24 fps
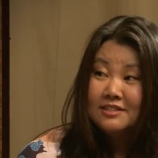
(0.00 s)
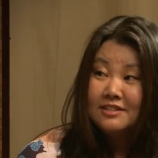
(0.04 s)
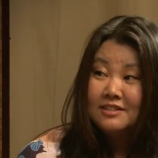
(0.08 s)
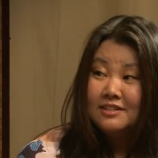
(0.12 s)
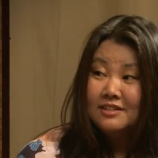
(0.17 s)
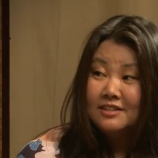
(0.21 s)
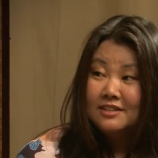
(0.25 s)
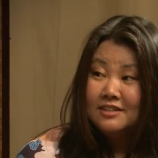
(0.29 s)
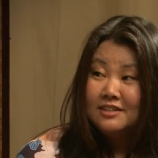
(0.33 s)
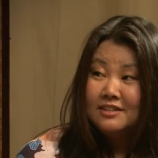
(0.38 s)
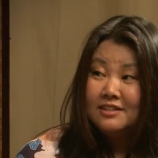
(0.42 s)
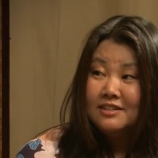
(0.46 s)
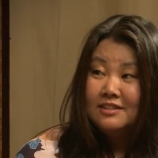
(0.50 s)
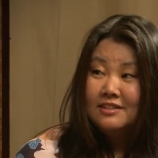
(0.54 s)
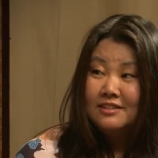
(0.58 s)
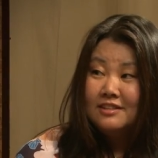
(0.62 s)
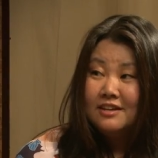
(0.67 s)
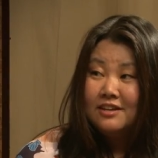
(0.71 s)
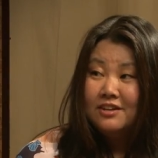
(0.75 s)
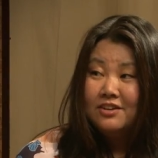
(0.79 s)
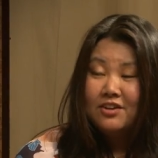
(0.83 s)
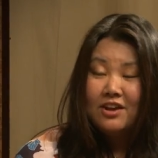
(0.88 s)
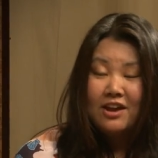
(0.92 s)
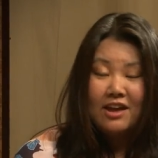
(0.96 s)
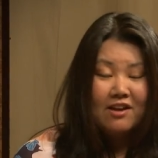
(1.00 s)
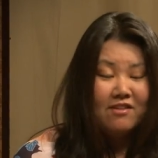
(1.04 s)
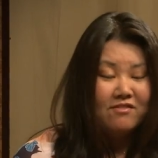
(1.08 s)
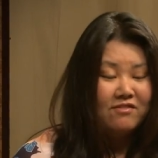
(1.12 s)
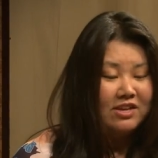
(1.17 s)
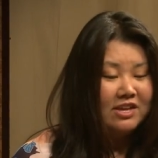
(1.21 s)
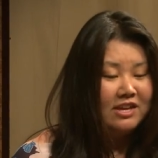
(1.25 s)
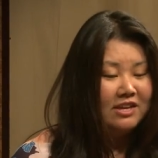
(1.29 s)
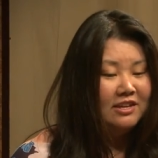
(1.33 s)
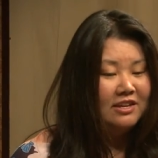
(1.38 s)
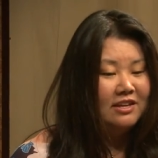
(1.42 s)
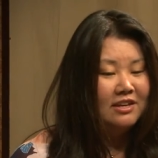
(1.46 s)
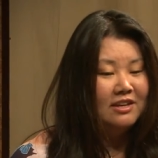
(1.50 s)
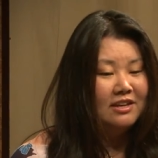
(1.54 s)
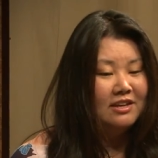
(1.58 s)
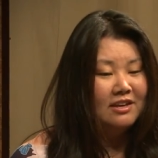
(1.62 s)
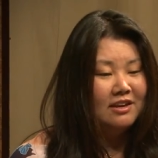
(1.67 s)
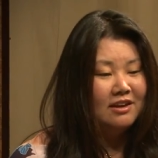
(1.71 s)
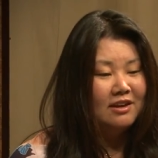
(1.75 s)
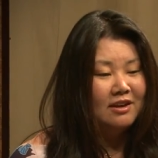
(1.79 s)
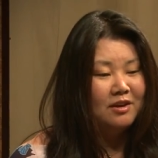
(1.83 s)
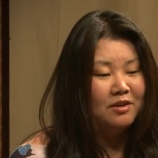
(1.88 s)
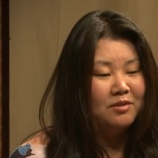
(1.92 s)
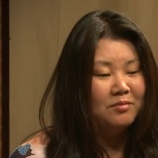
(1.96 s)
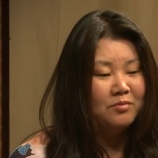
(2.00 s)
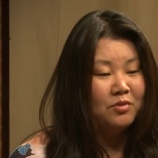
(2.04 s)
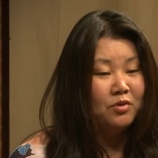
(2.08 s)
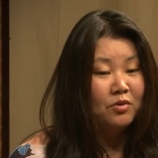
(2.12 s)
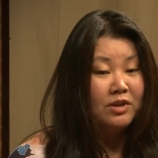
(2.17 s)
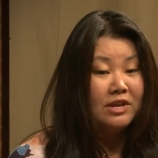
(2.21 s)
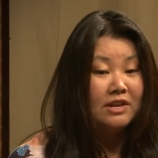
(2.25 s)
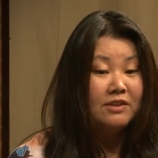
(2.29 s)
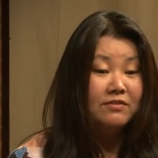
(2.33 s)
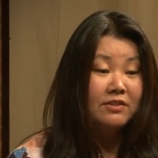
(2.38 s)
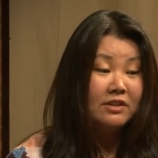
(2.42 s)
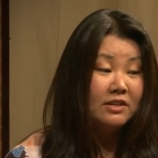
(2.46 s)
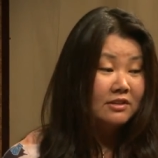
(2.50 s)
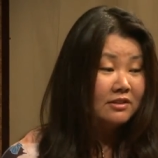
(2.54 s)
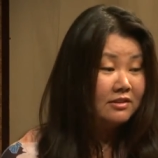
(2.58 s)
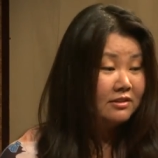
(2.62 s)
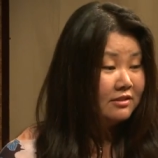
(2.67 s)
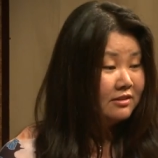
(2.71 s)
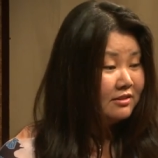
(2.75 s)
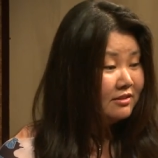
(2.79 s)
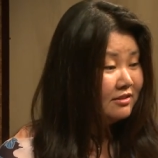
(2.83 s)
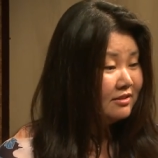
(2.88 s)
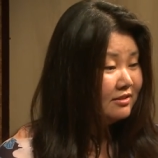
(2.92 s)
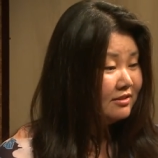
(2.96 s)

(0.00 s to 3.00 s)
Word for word: yes that you're having um, or even